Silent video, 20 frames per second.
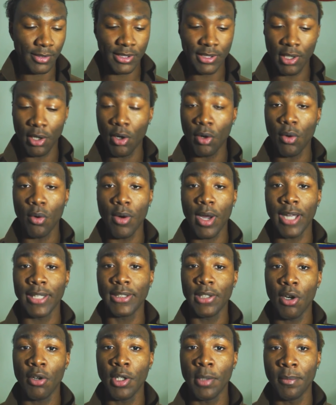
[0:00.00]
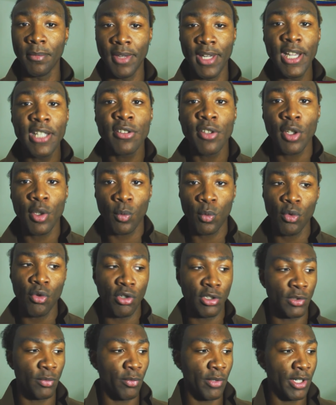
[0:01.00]
So I told him these are the
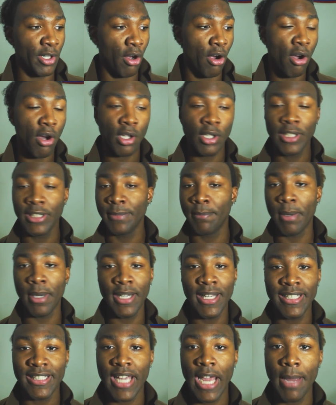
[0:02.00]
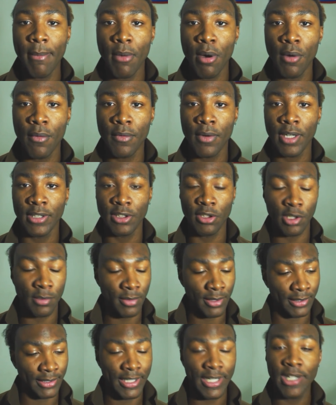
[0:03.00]
rules. When all his buddies came over, I told
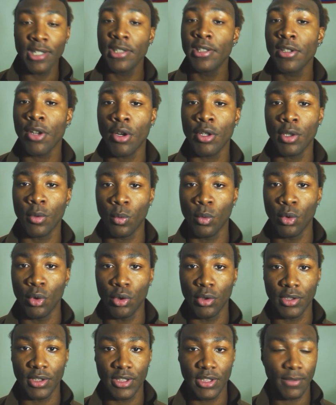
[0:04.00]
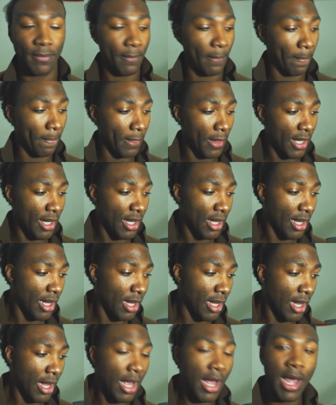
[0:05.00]
him, look, these are the rules.
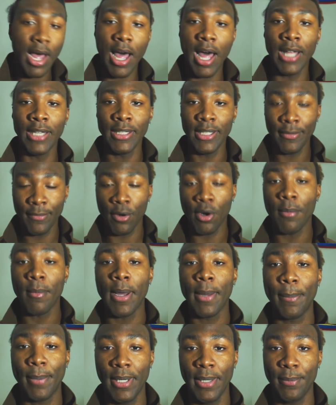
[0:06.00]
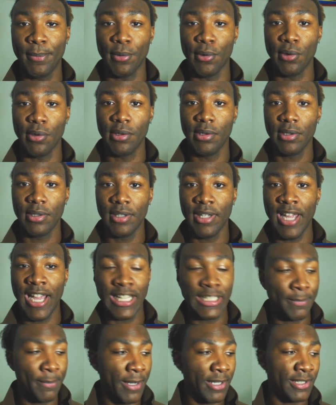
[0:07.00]
I love all my people,
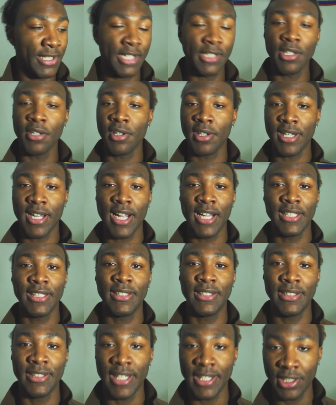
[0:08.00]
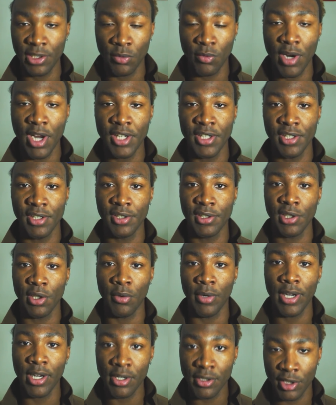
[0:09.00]
especially I know your guys' situation,
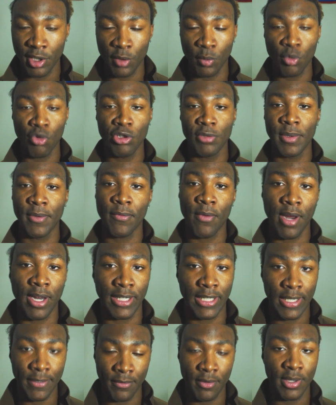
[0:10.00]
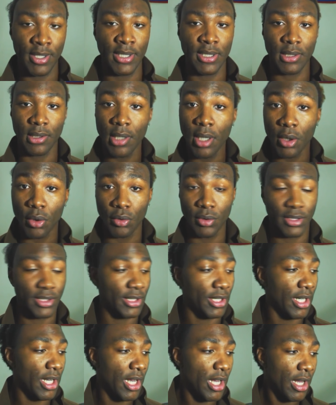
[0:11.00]
so here's the rules before I give you these
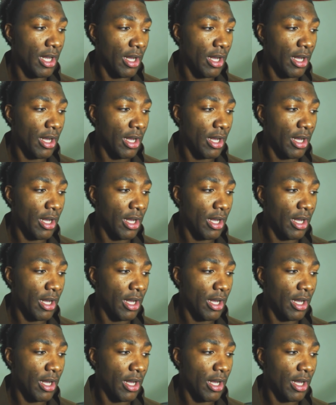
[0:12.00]
clothes.